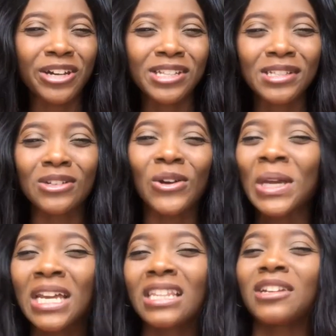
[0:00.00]
but it's not,
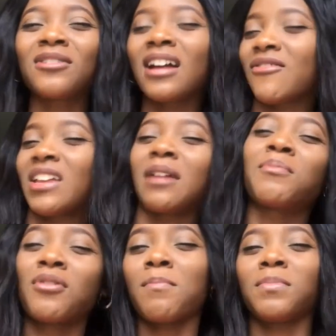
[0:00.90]
they don't have like a
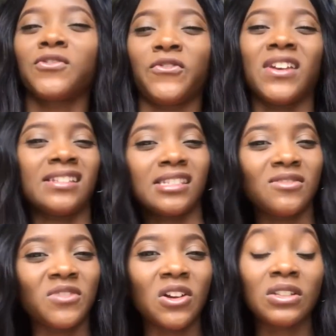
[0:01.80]
proper
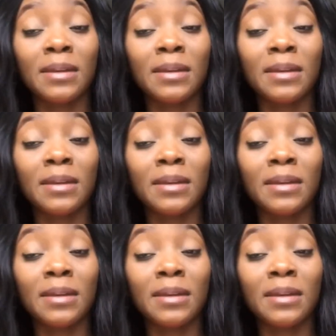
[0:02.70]
festival.